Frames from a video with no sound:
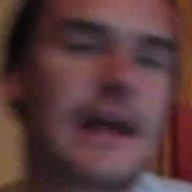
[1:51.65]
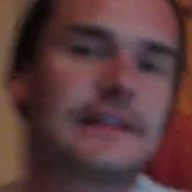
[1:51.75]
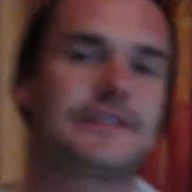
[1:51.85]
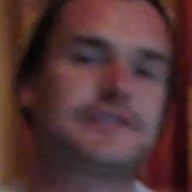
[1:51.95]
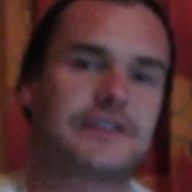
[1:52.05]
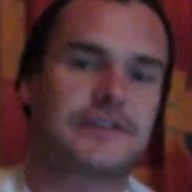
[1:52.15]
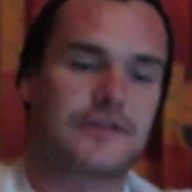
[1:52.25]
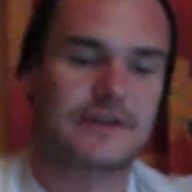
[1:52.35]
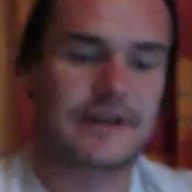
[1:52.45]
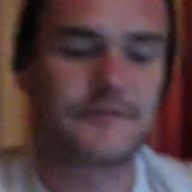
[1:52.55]
like the
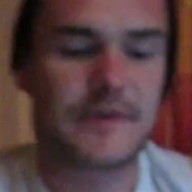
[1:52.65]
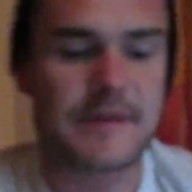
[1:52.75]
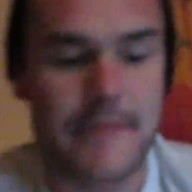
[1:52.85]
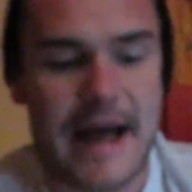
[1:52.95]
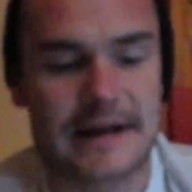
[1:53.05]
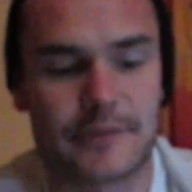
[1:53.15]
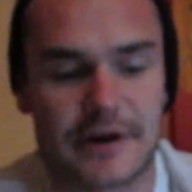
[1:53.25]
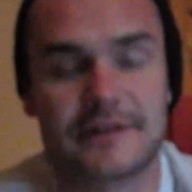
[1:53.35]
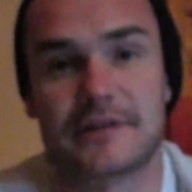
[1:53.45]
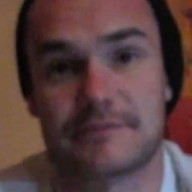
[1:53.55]
security of being backed by
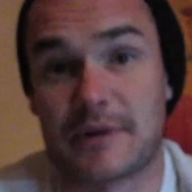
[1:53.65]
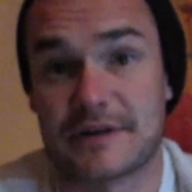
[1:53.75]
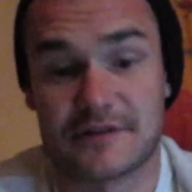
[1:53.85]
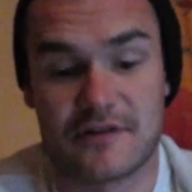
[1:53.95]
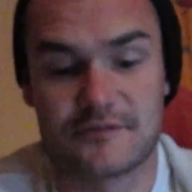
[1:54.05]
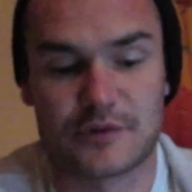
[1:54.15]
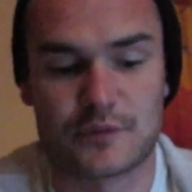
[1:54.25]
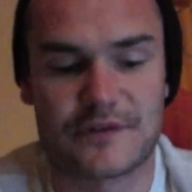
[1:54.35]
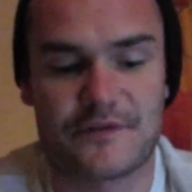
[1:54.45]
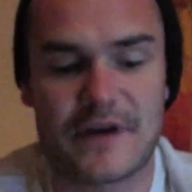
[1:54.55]
the government
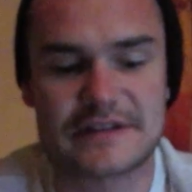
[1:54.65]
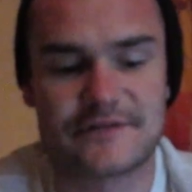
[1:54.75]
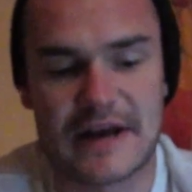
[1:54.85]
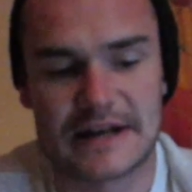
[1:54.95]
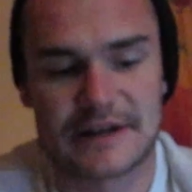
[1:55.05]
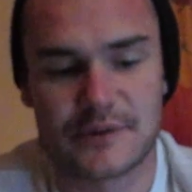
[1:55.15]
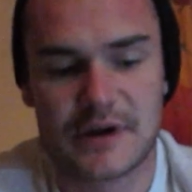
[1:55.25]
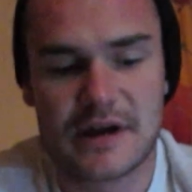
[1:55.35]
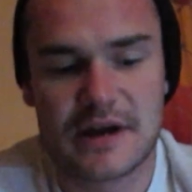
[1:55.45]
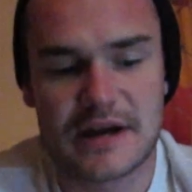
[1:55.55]
with the face value.
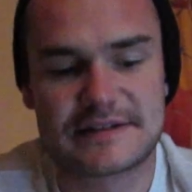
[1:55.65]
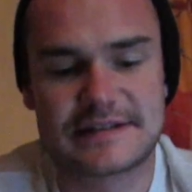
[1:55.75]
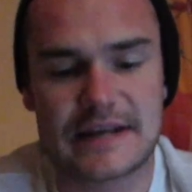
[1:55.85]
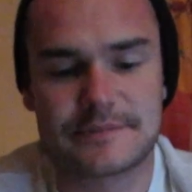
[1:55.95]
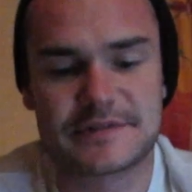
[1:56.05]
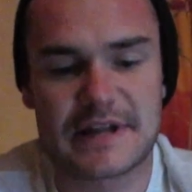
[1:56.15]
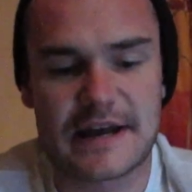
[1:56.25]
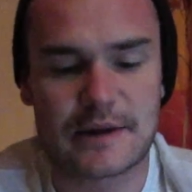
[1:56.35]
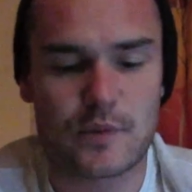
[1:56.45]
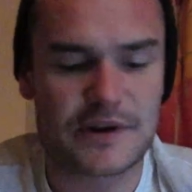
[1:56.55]
It seems
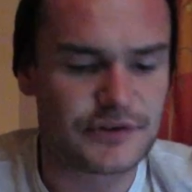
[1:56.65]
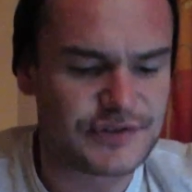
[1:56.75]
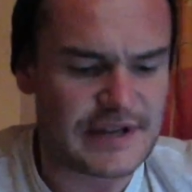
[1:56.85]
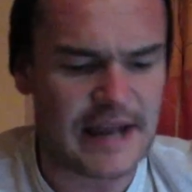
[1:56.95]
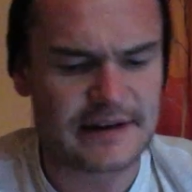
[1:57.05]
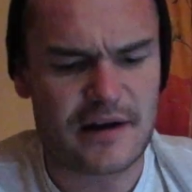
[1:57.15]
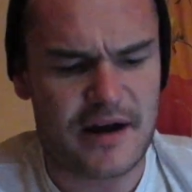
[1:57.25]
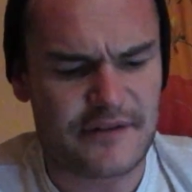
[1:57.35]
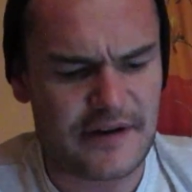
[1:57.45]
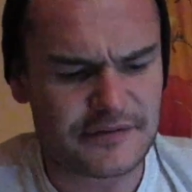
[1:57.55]
like when you sell it
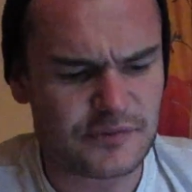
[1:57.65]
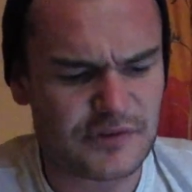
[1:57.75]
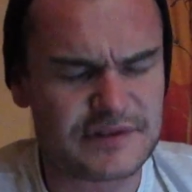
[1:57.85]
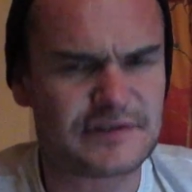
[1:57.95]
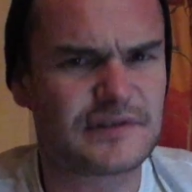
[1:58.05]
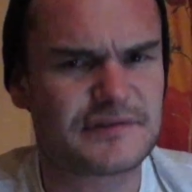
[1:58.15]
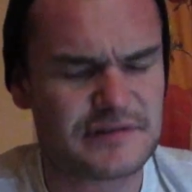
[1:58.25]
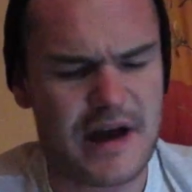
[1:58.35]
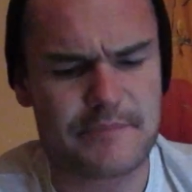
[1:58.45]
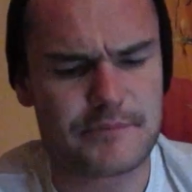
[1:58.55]
off afterwards, there's
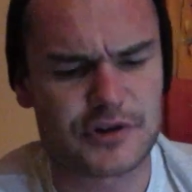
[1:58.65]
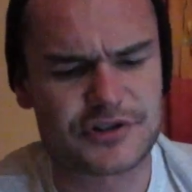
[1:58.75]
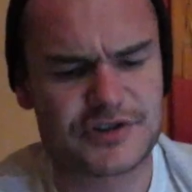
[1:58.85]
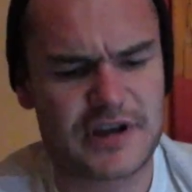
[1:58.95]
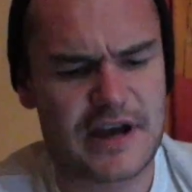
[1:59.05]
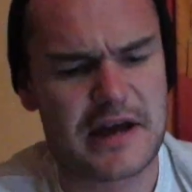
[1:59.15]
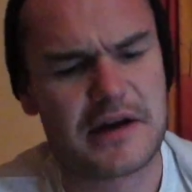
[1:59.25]
not much, you